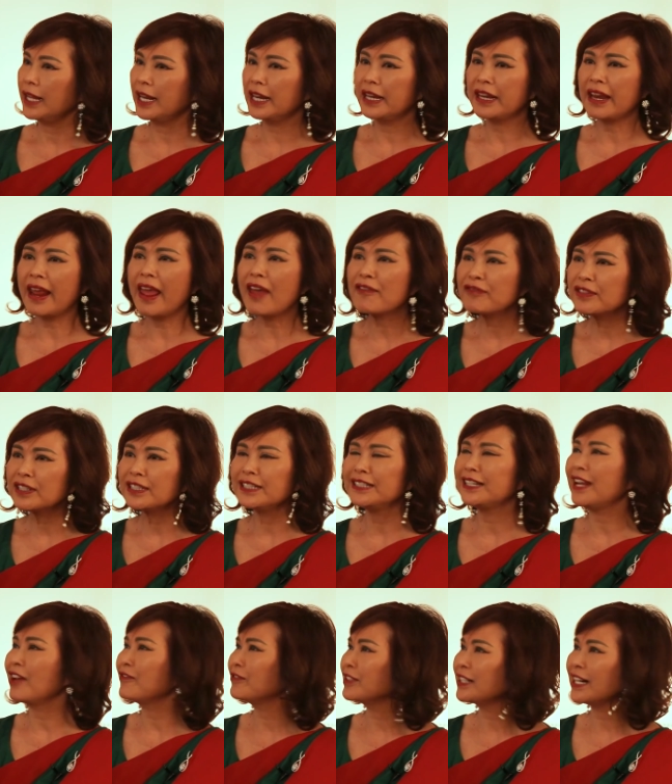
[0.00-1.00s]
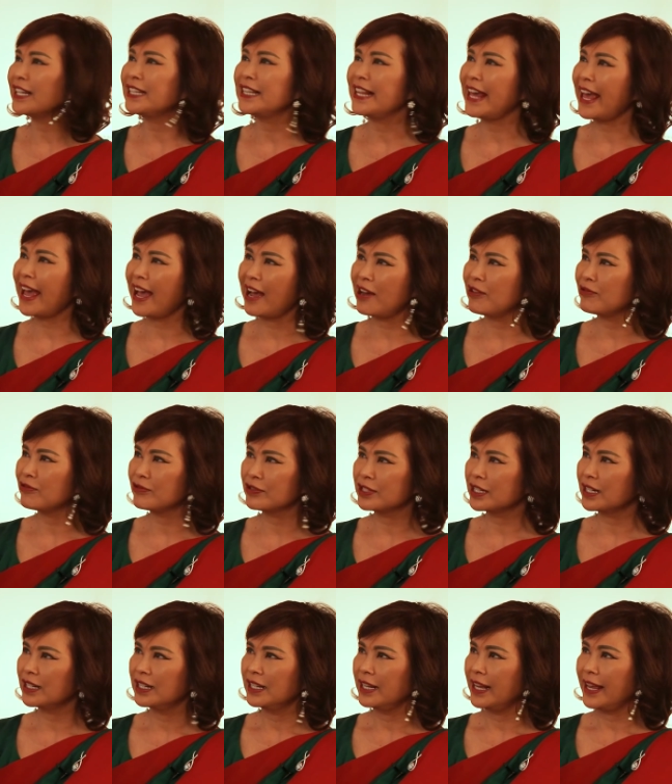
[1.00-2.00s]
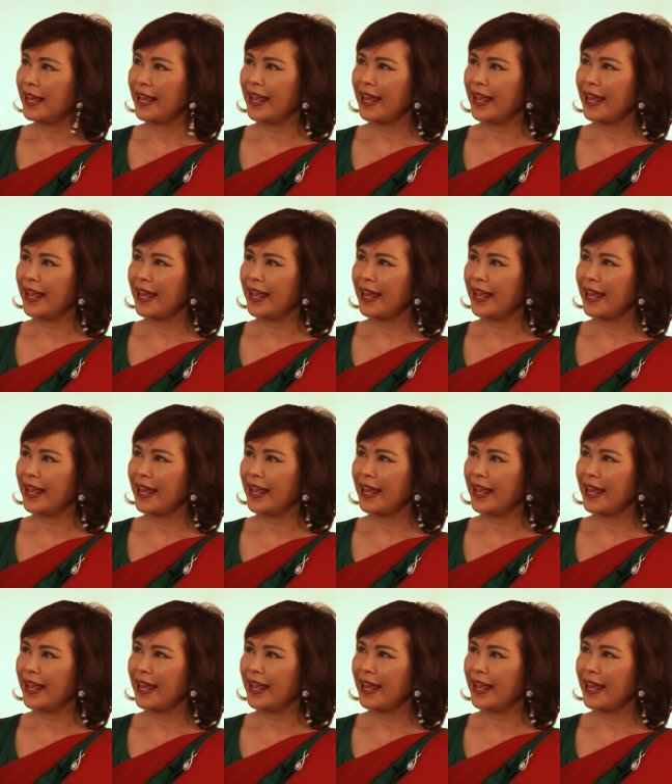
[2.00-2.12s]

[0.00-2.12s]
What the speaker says: They never allowed